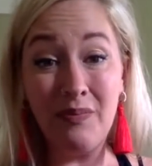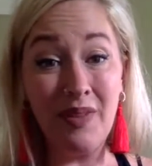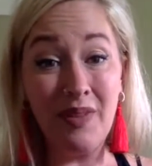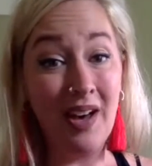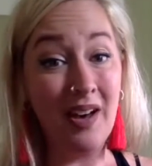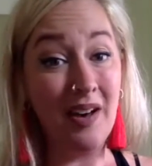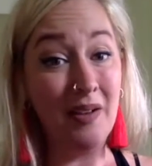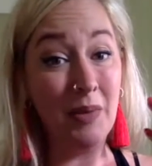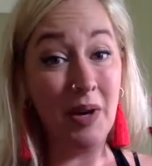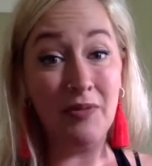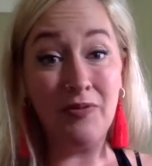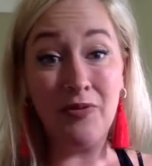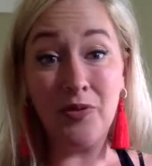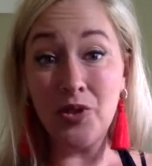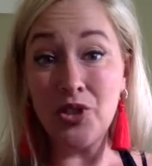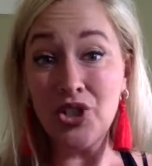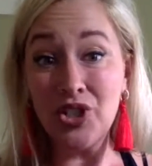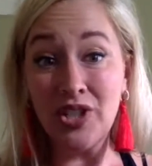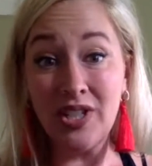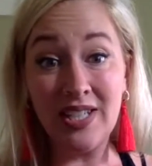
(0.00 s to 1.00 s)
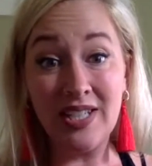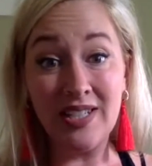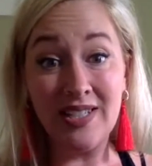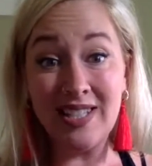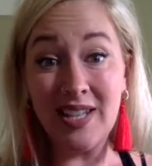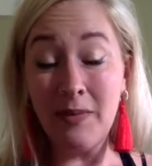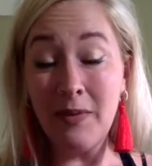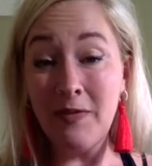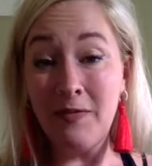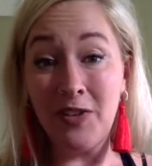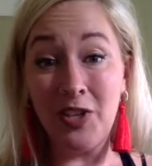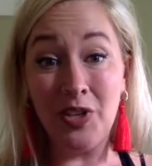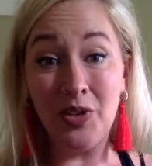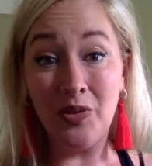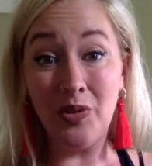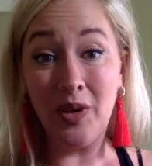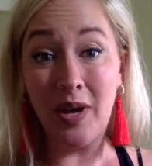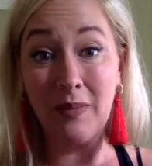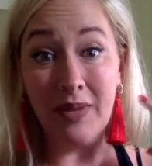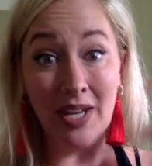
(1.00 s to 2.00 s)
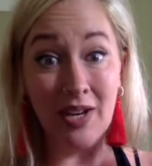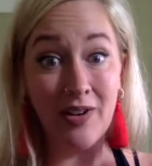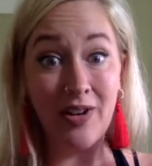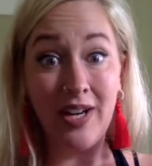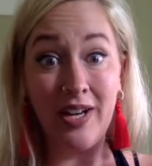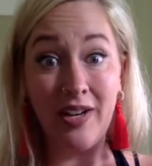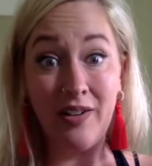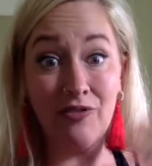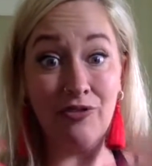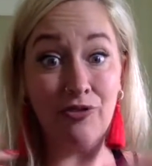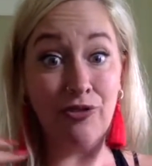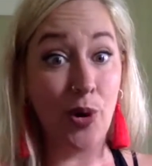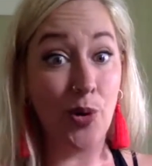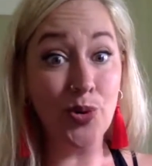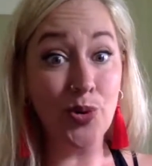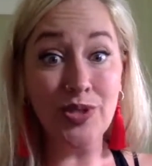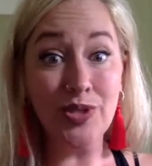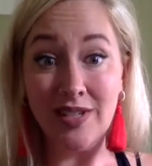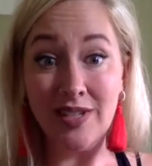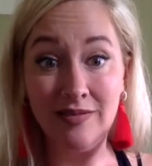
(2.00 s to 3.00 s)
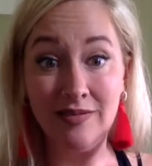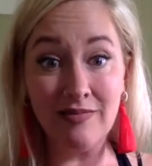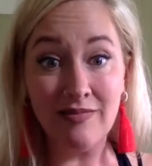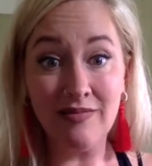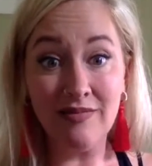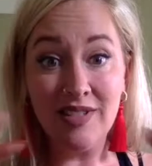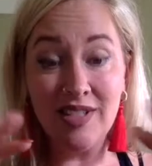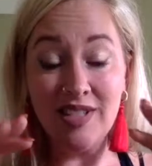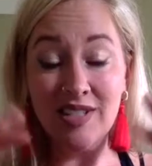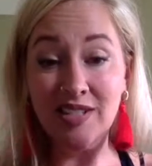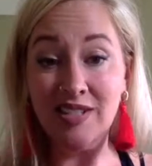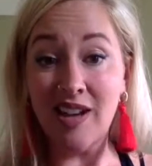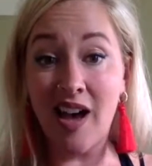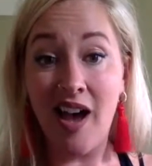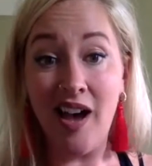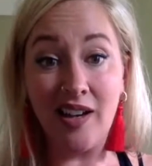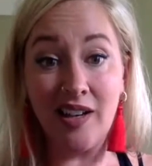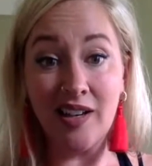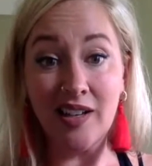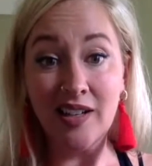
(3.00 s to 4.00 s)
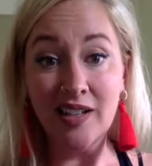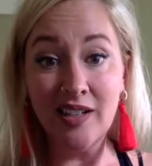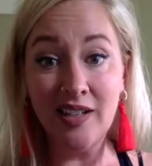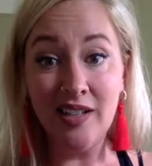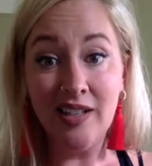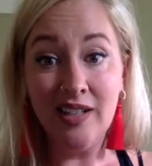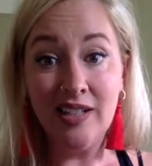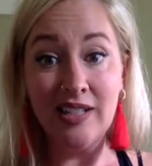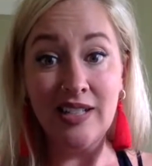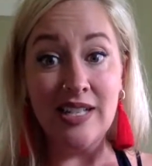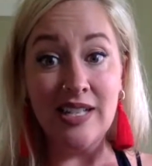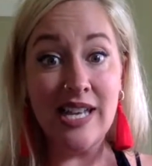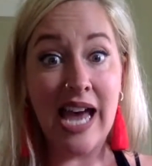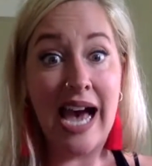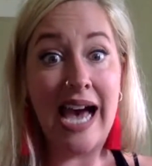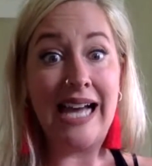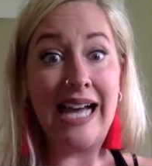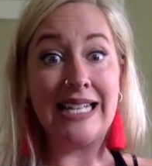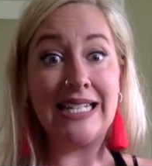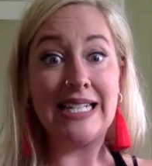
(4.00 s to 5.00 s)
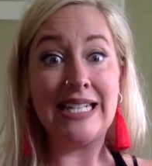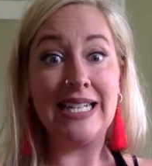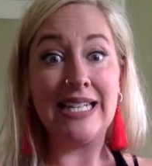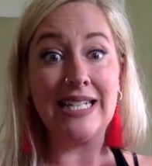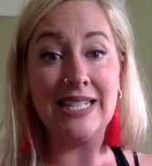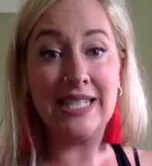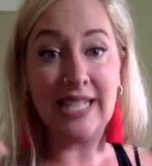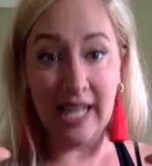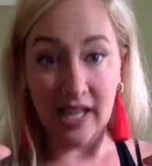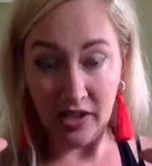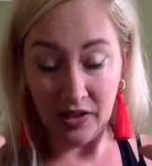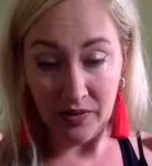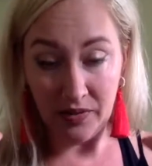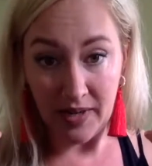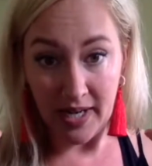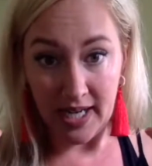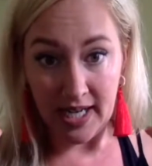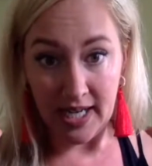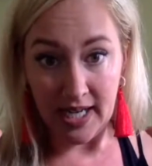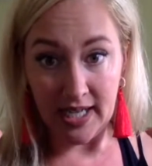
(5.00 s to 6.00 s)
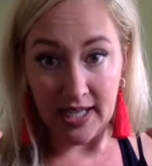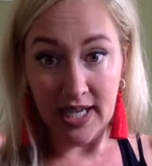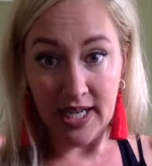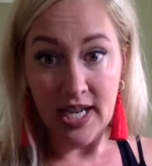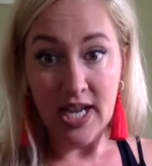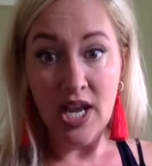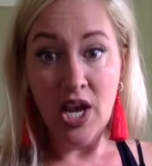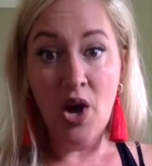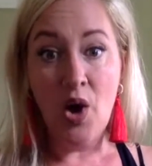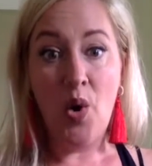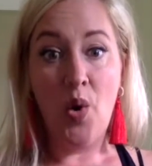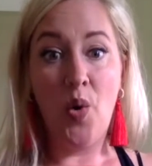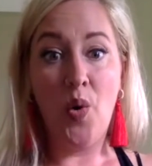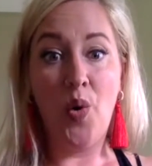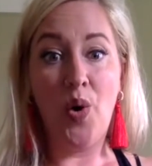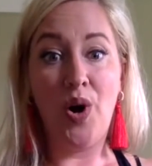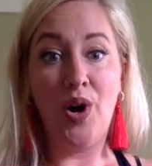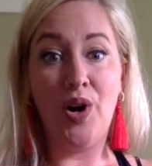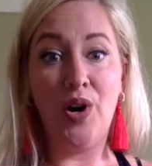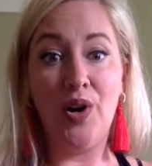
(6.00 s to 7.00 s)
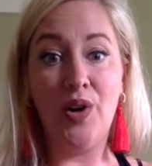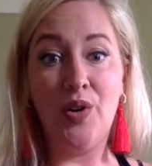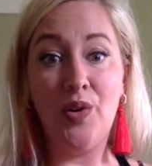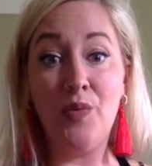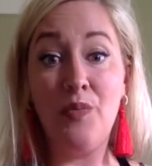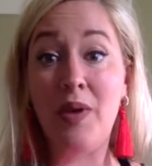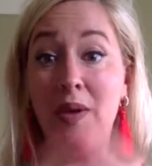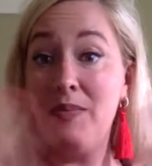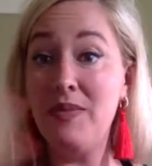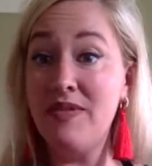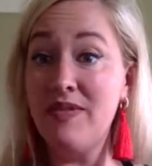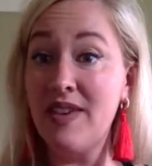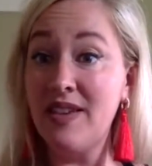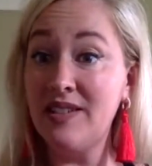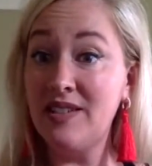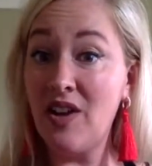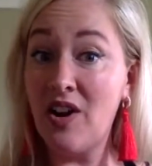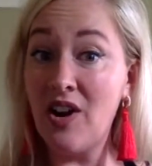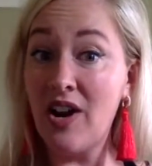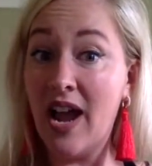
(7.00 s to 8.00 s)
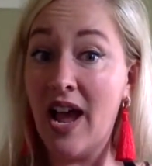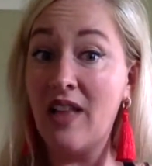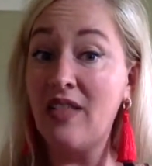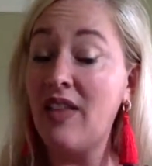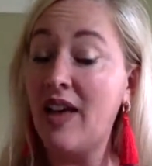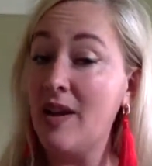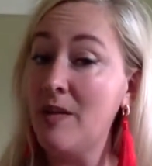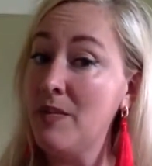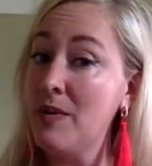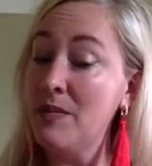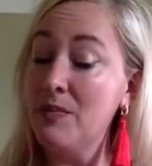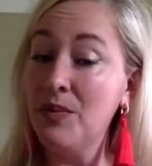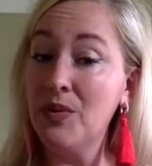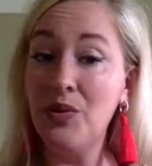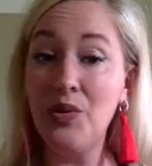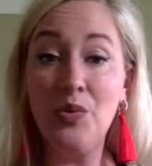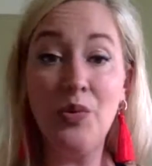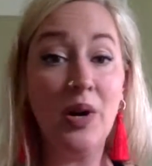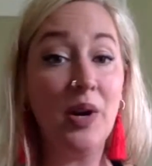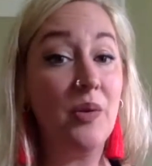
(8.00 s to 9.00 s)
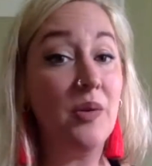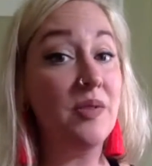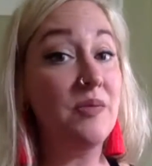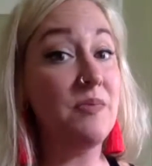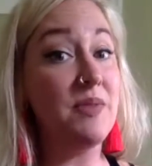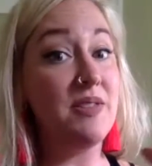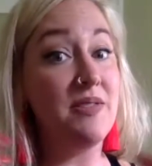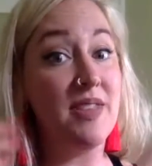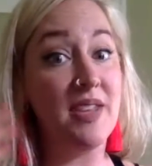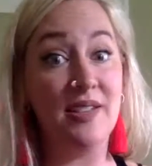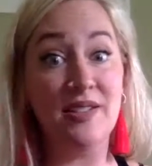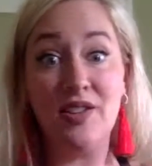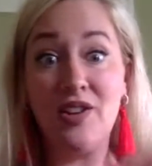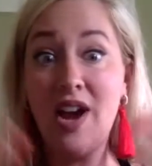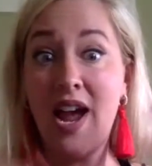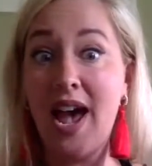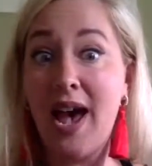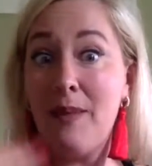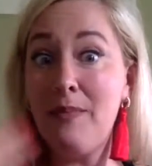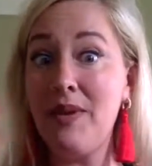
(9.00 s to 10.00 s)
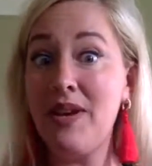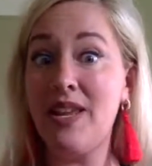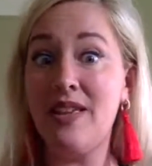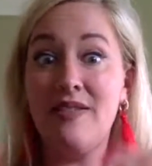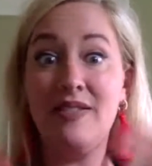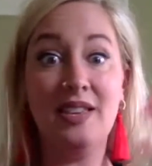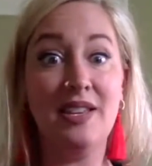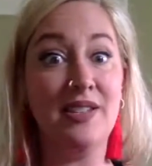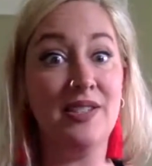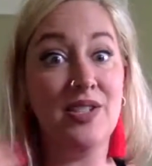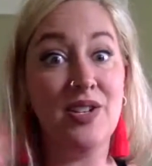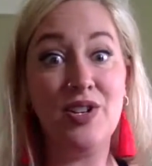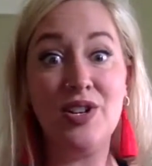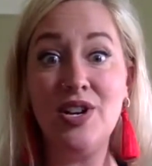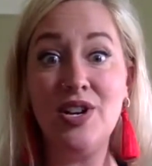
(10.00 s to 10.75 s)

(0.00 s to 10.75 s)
unfortunately, some of you, I'm hearing frozen, stuck, not accelerating, or maybe things are, a lot of people who work with me, things are happening, things